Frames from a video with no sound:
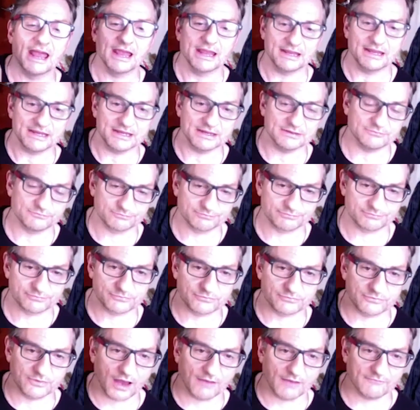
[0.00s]
He had
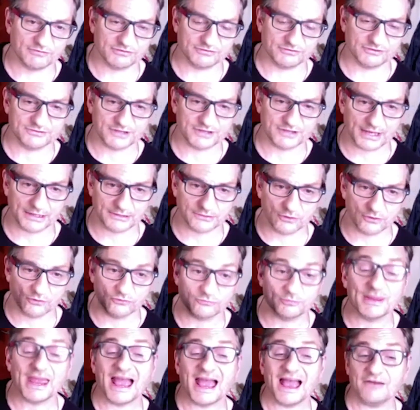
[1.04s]
obviously diagnosed
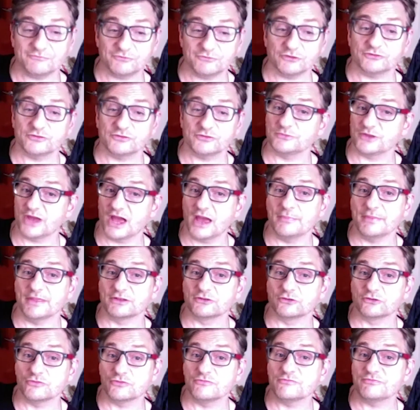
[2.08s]
me. After some time, they
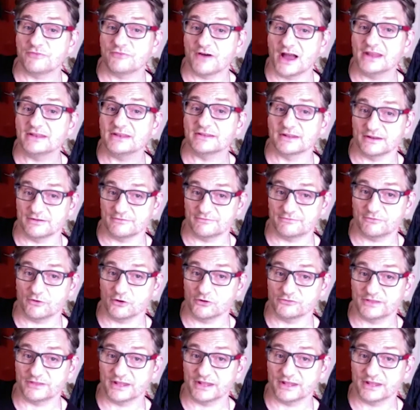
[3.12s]
couldn't find it at first.